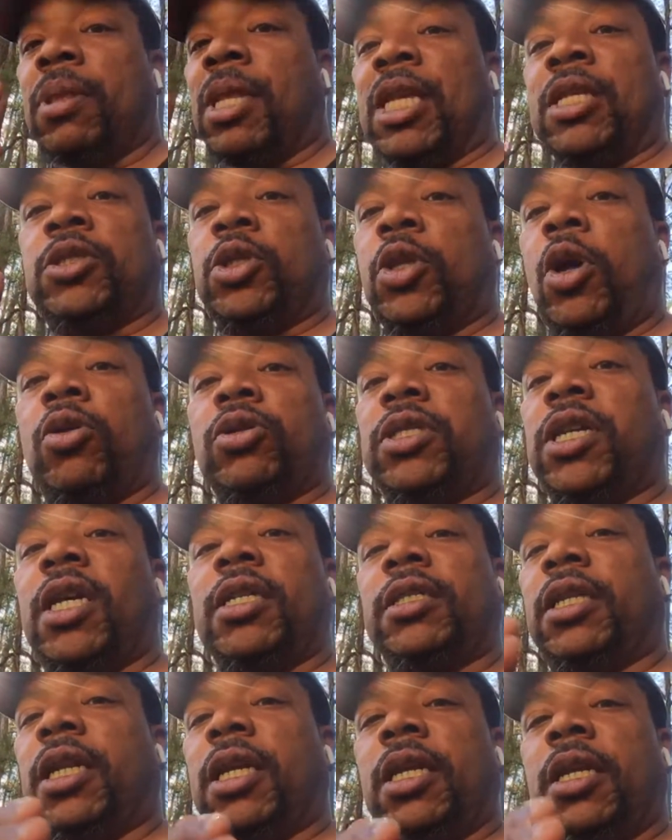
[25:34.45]
There's no
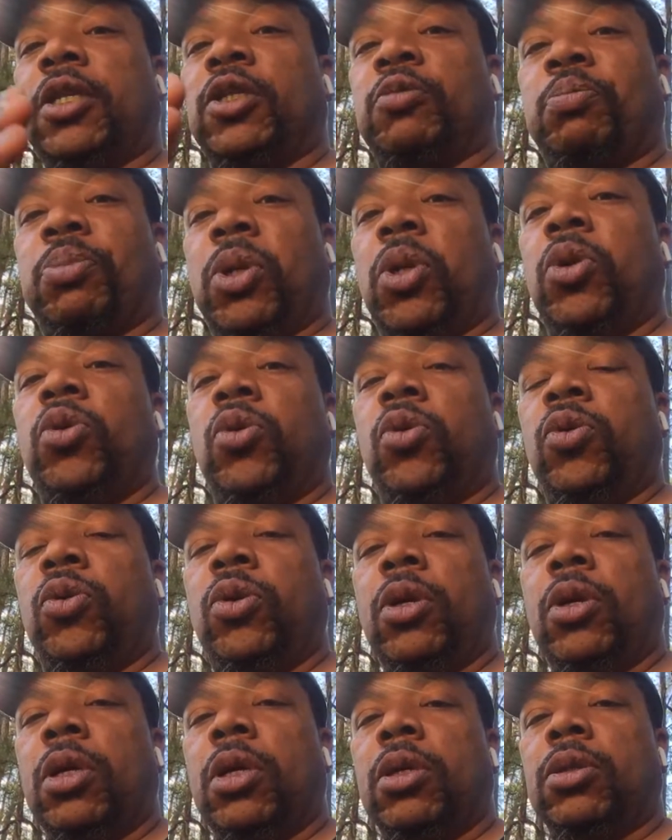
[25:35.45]
such thing as
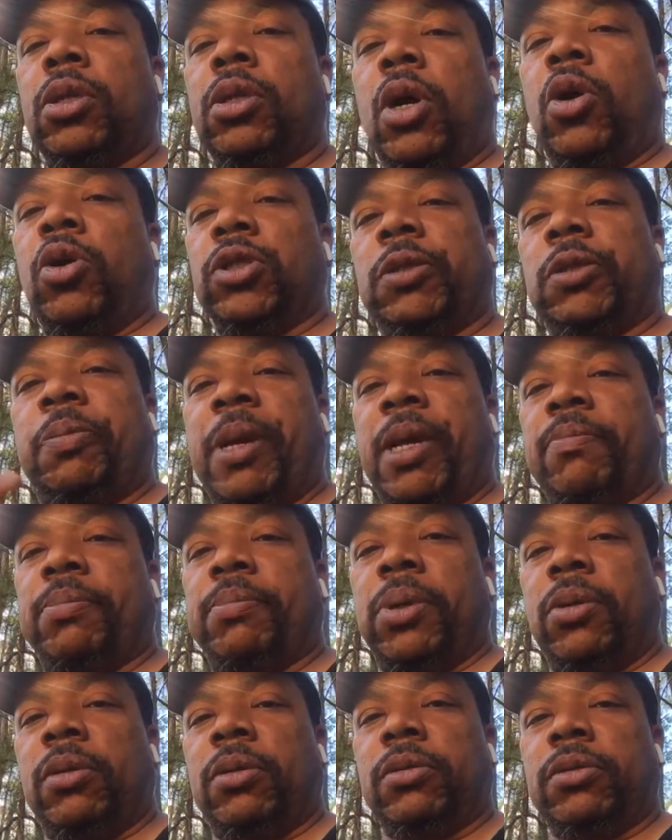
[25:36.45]
blue nose
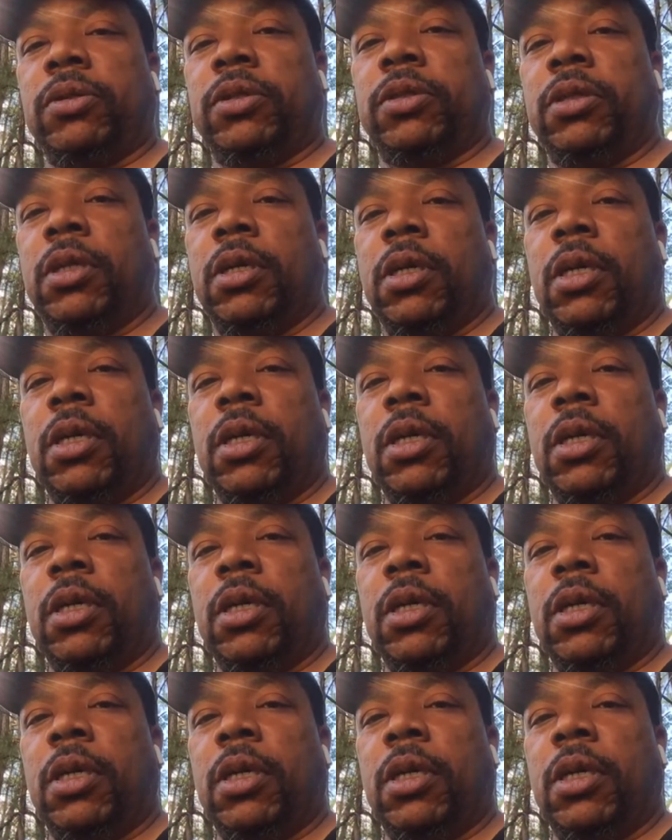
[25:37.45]
pit bulls.